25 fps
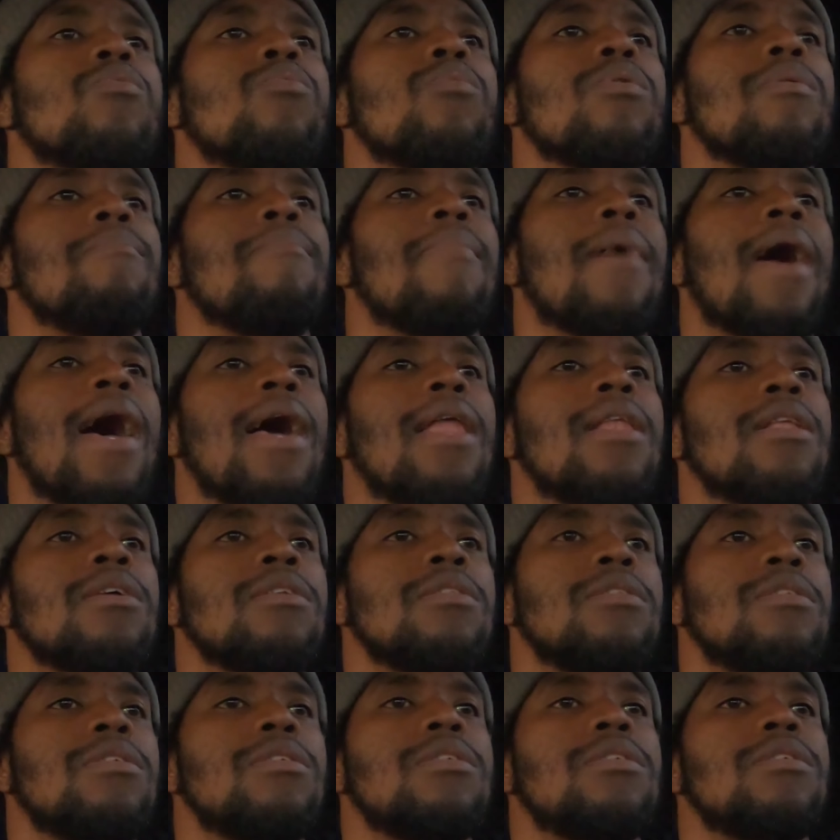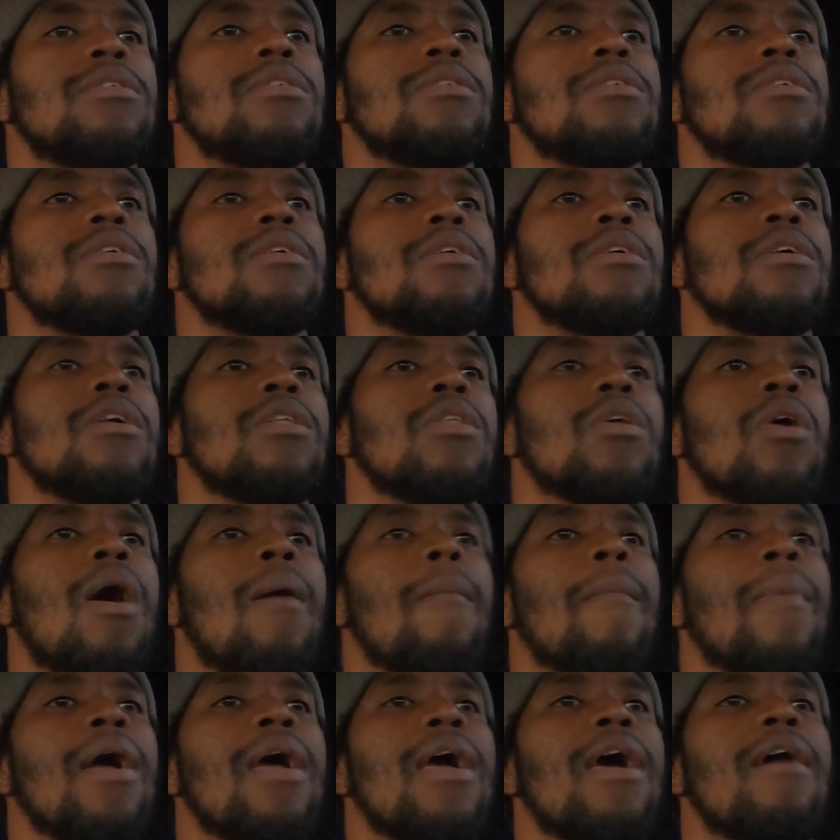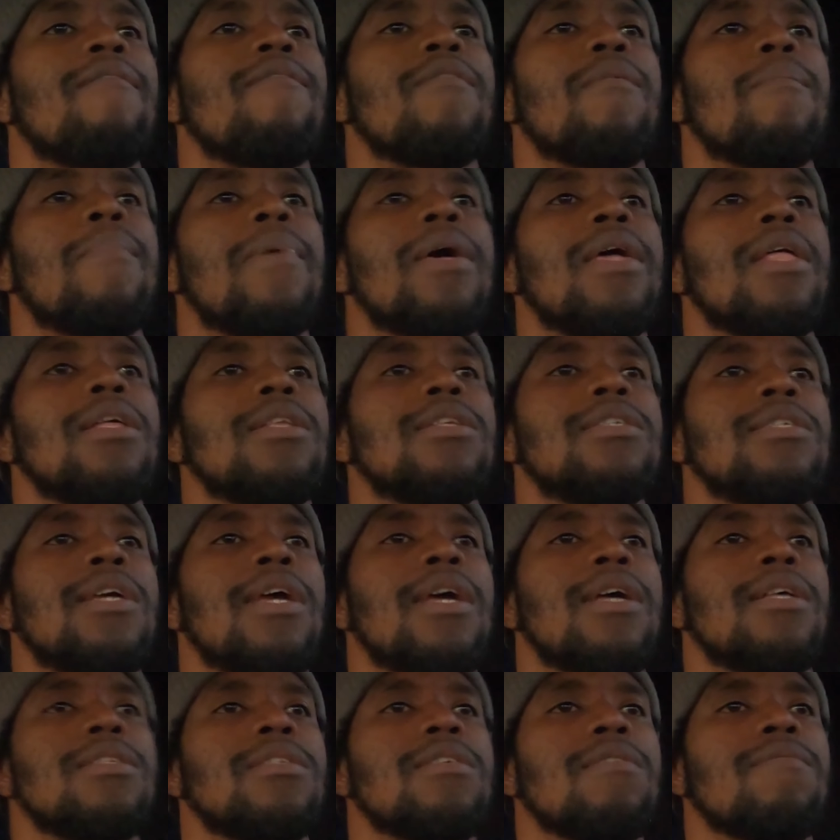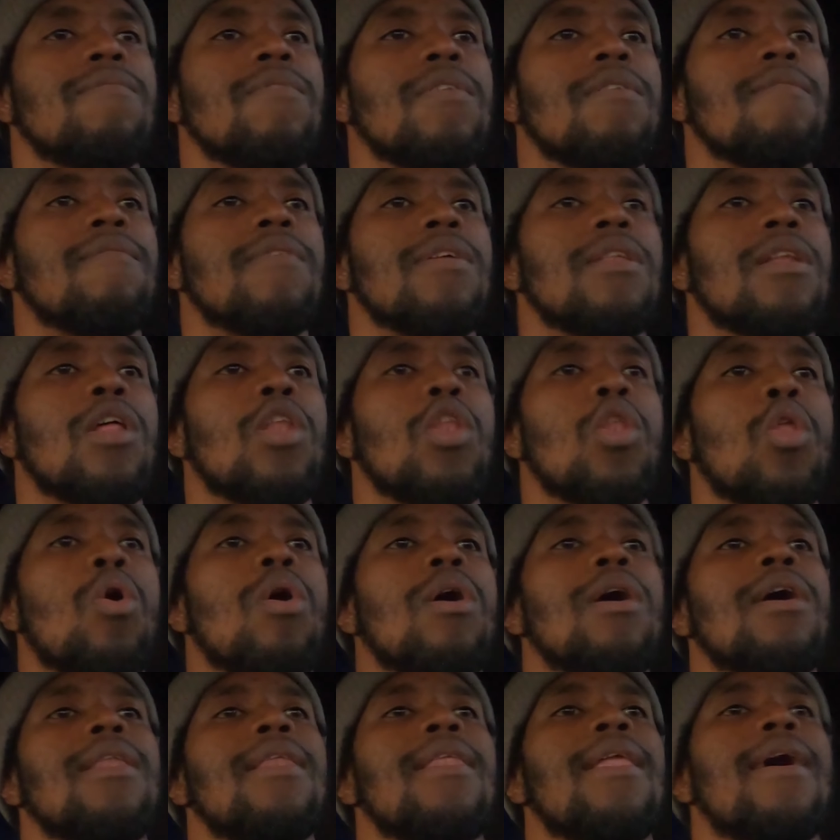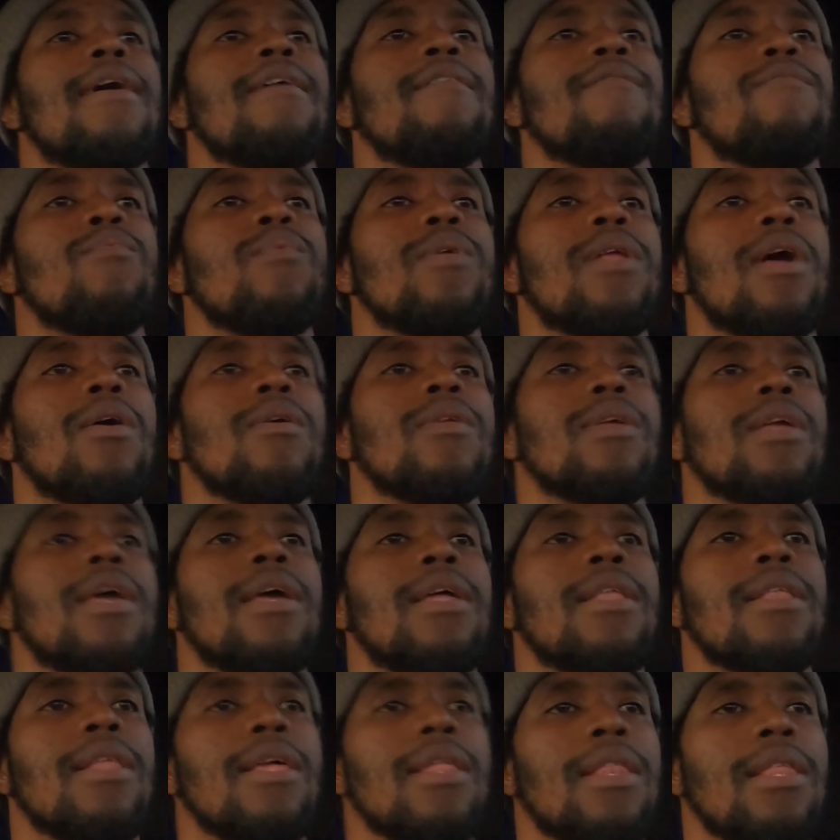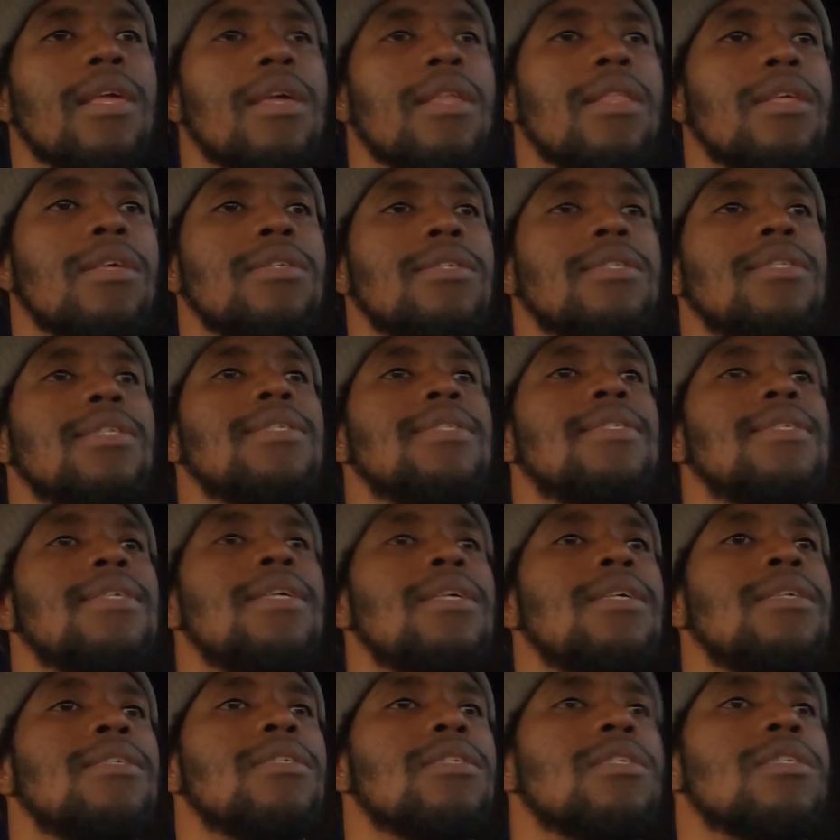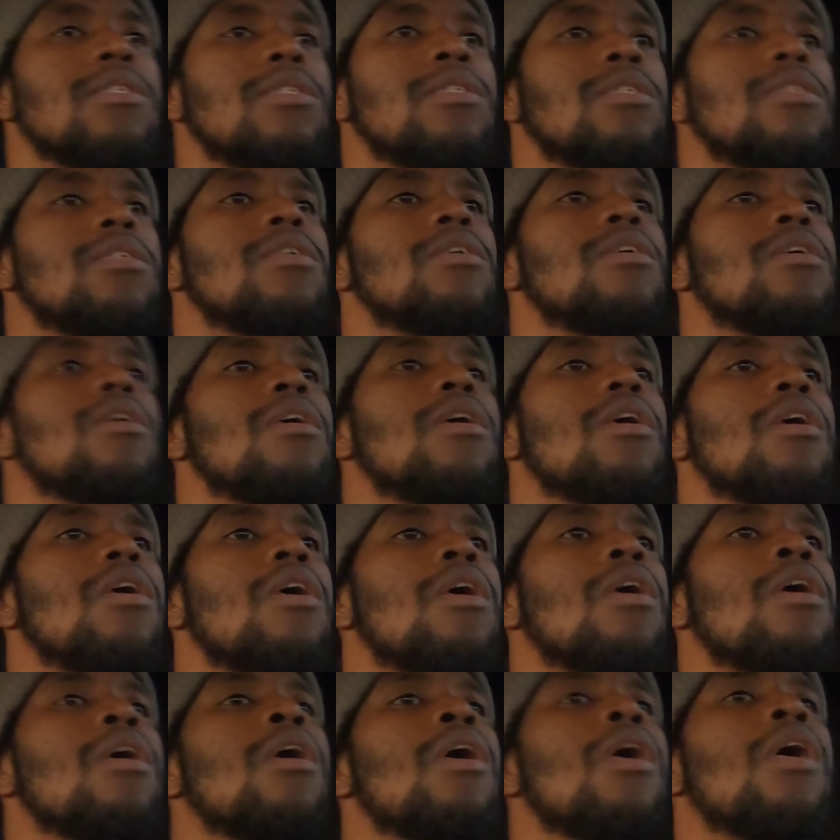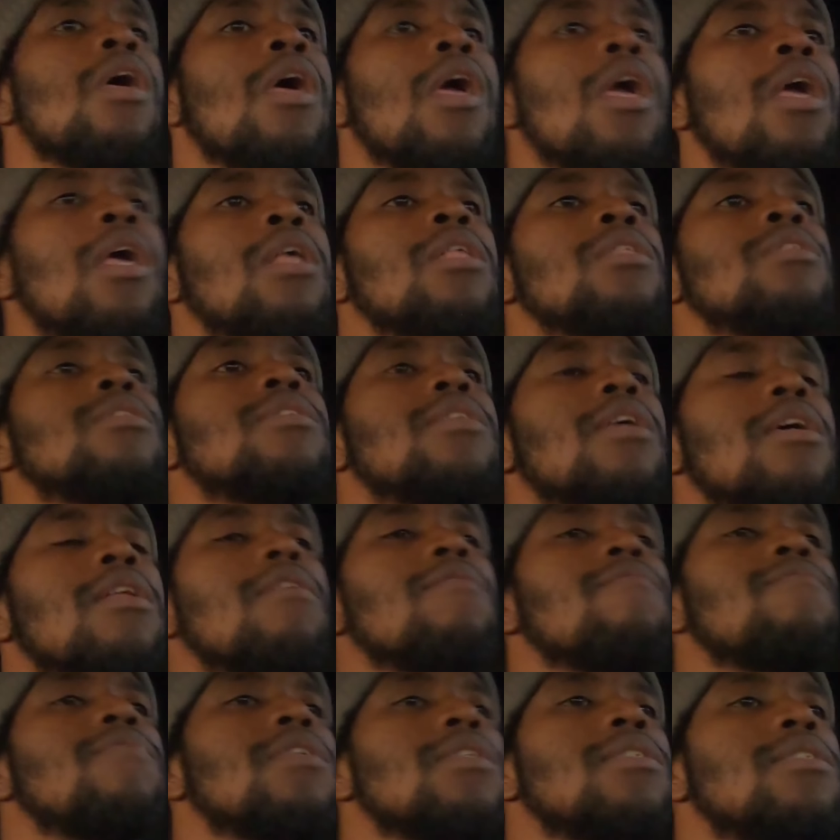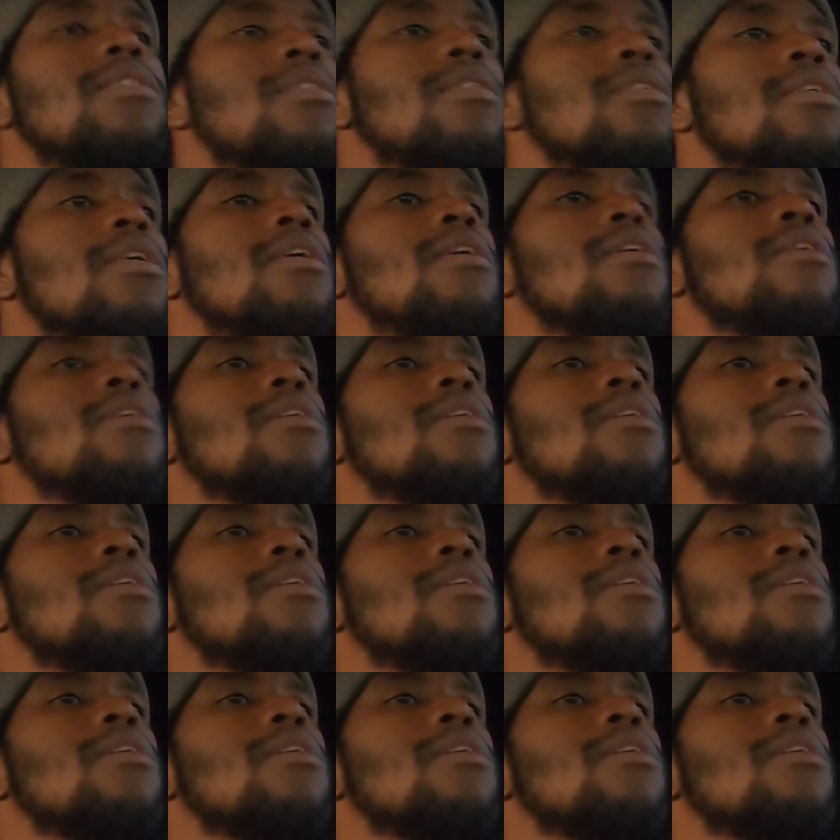with balance, you know, I might have a better chance of living a longer life without getting any of these diseases instead of just,